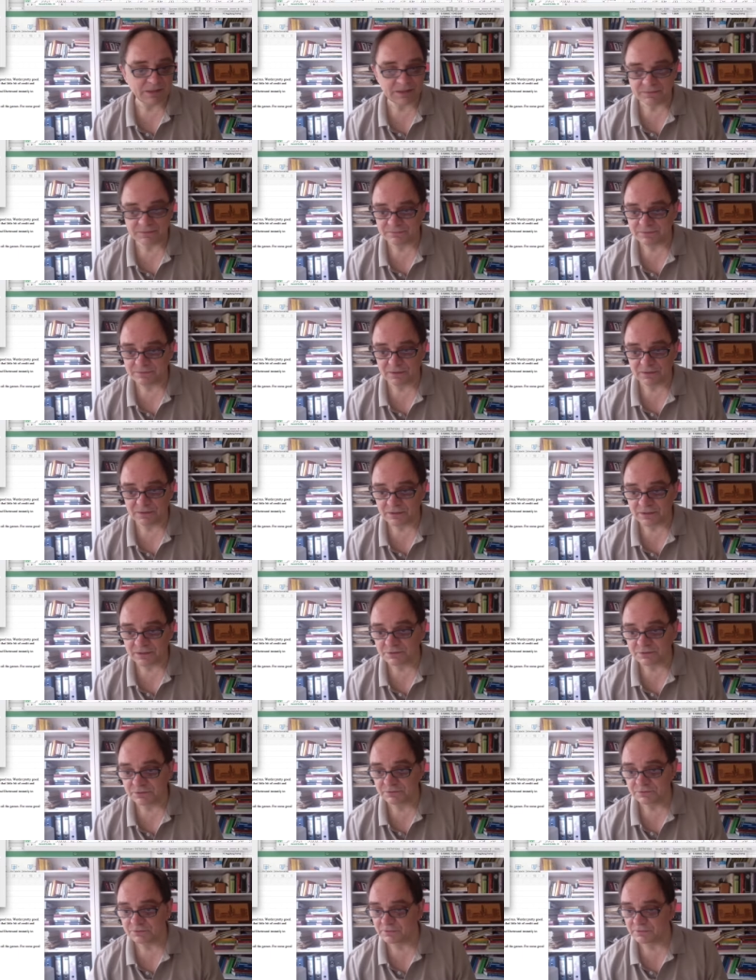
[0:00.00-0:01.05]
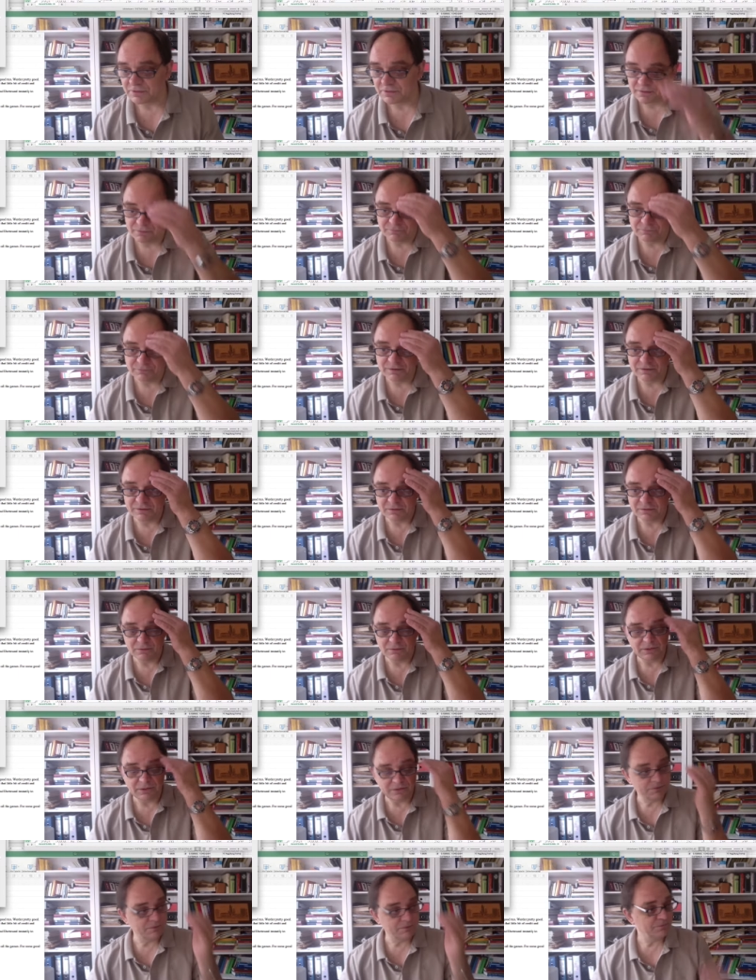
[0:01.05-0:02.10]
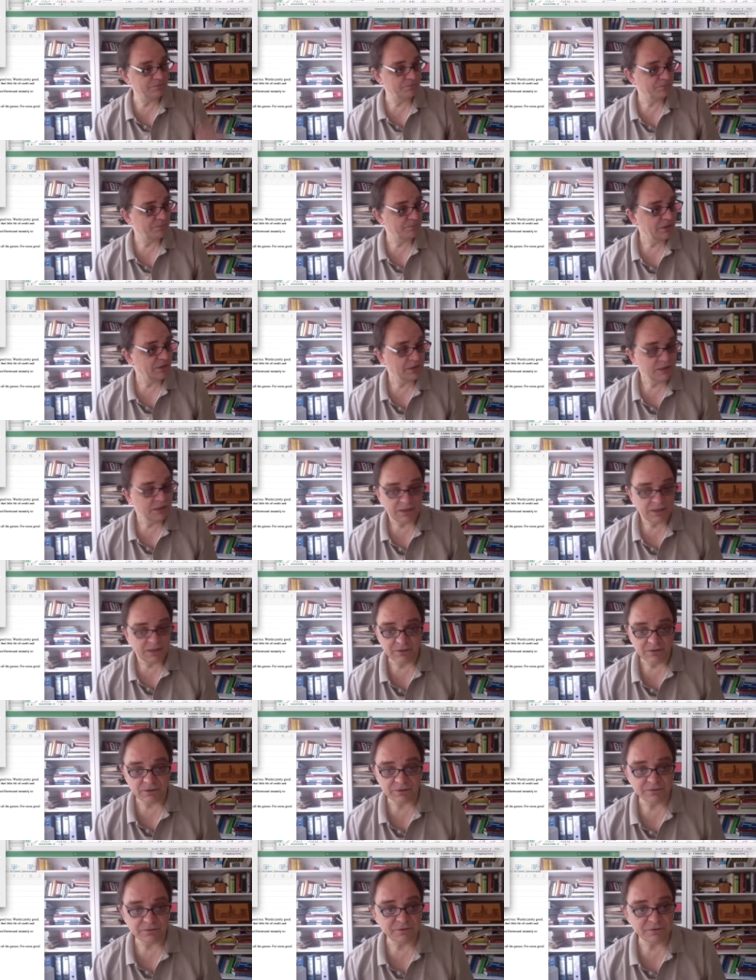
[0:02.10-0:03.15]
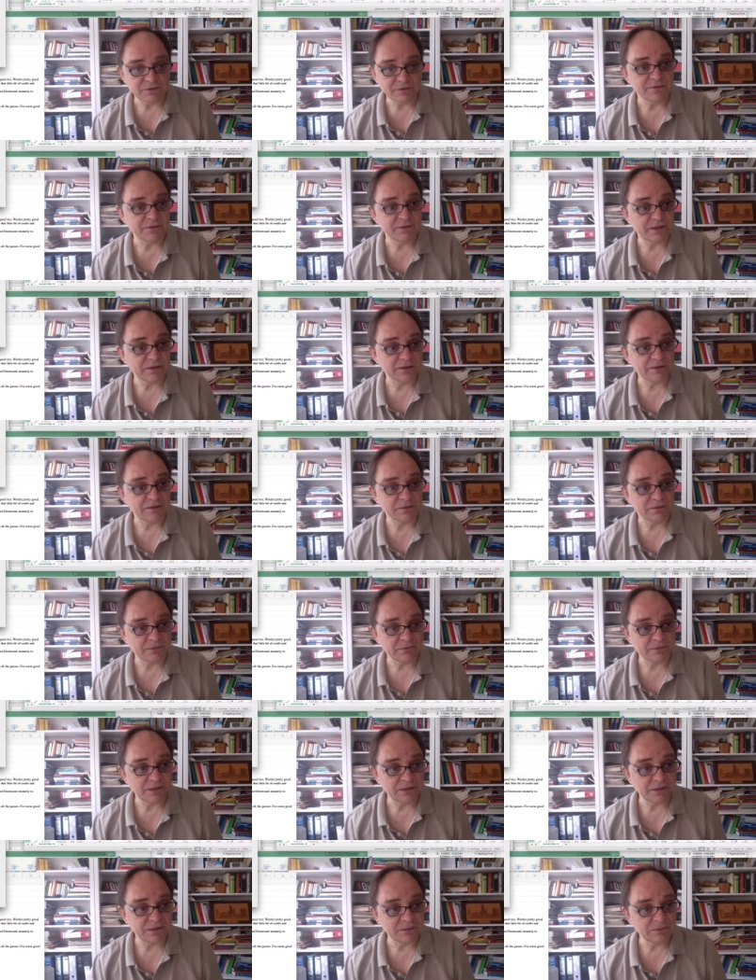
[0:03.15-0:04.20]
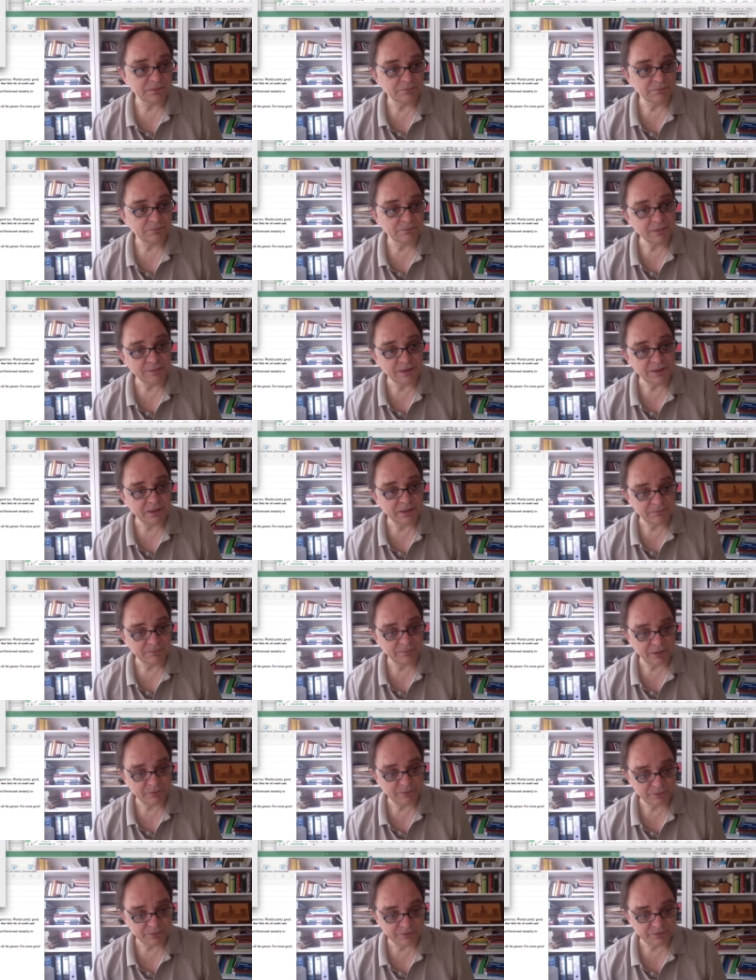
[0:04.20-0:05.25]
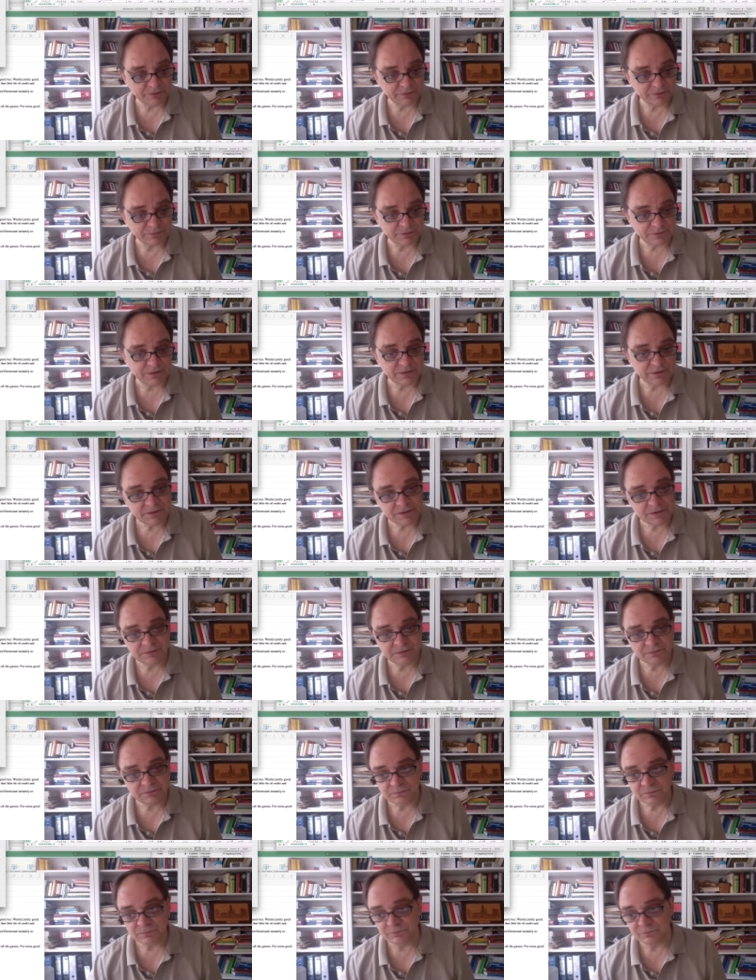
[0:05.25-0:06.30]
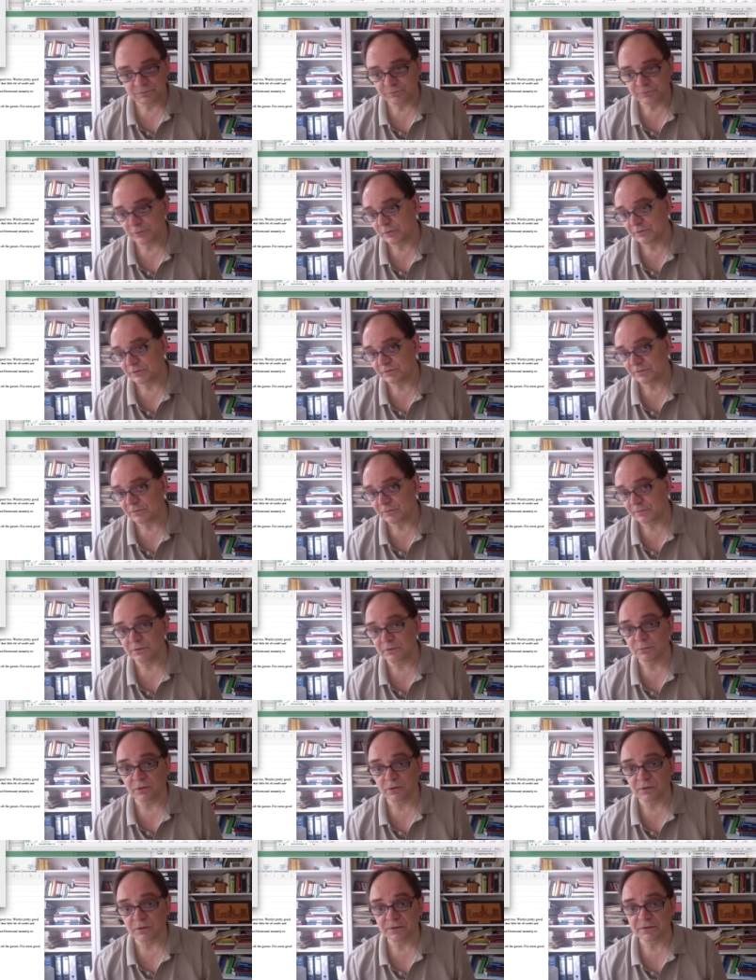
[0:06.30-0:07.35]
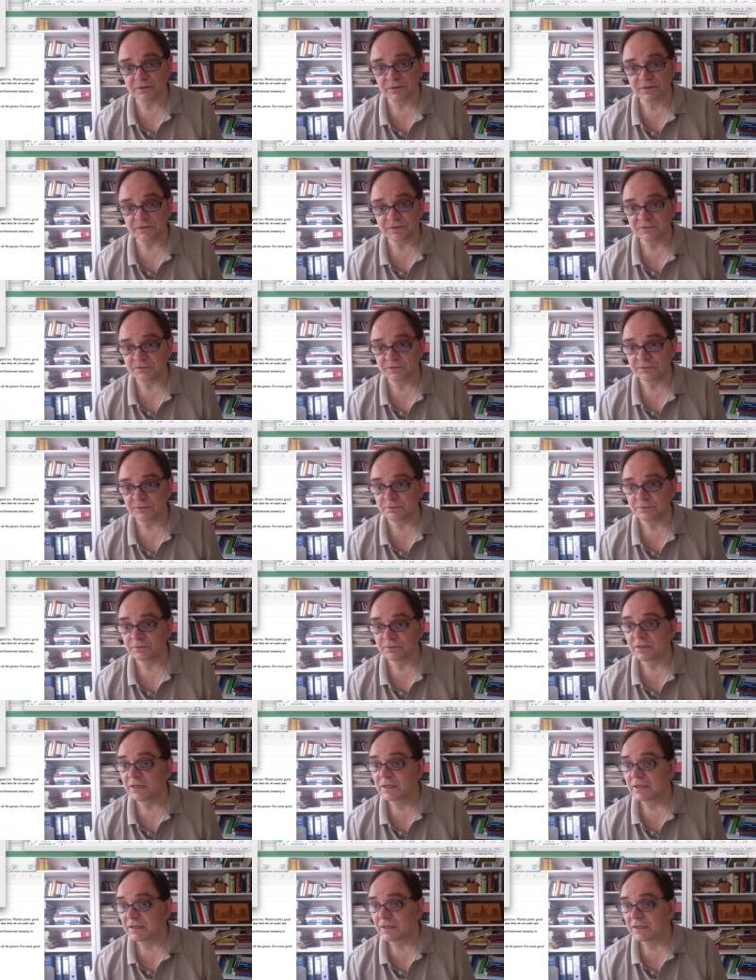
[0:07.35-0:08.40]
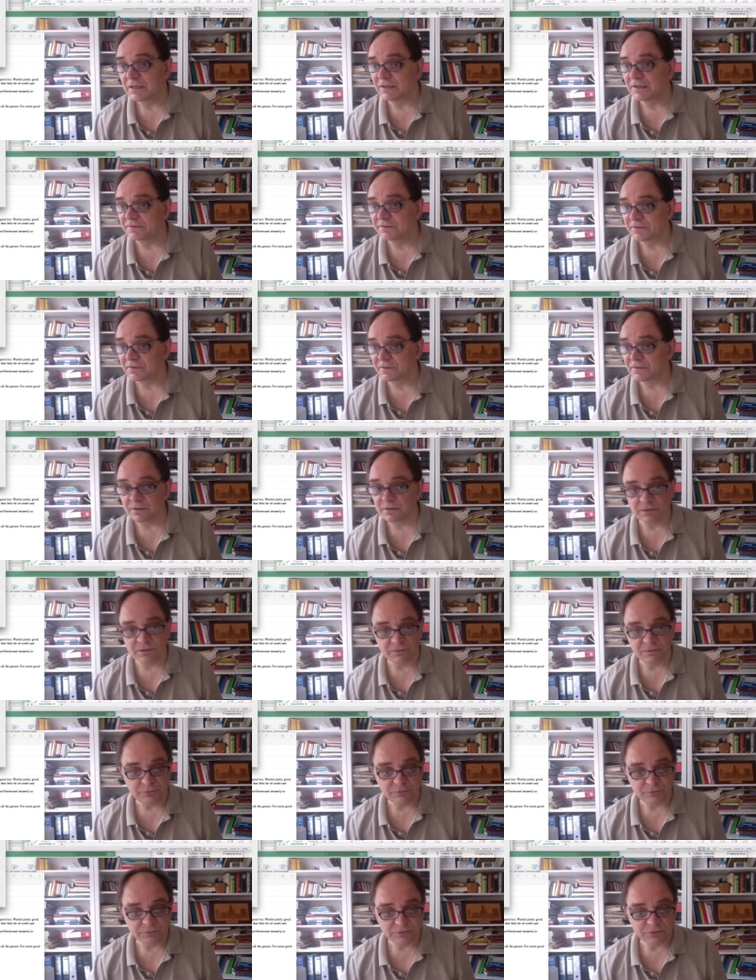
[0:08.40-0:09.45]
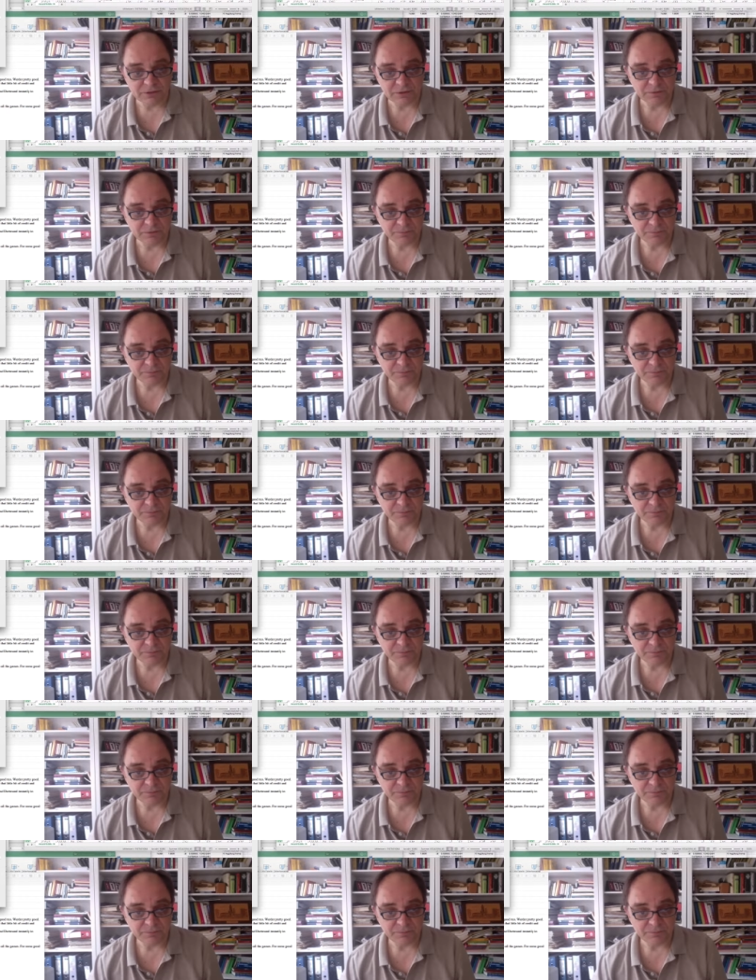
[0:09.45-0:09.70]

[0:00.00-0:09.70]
No, I should do another video, and also it started already. Maybe I will focus a bit more on these two leagues in the future.